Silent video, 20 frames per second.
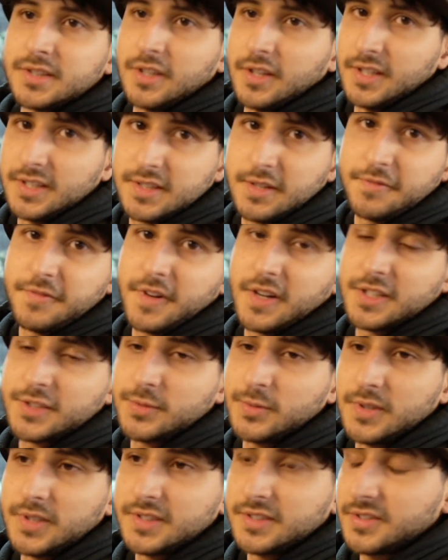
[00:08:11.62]
So this is the first
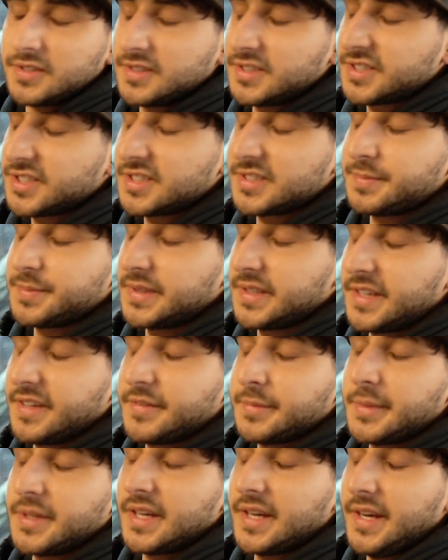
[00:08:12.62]
one, so it's just been
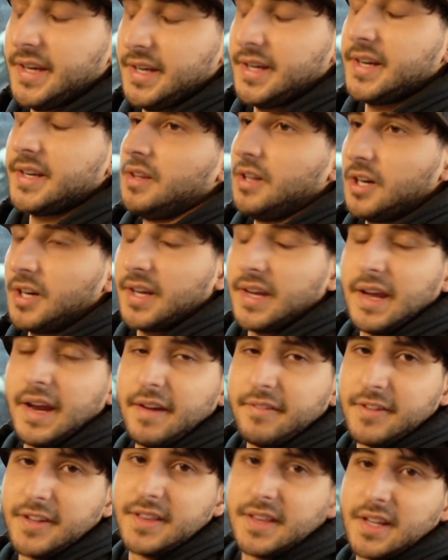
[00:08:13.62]
giving me a headache, learning
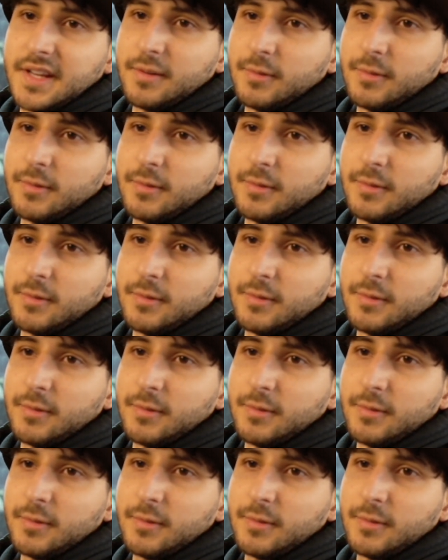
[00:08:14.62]
everything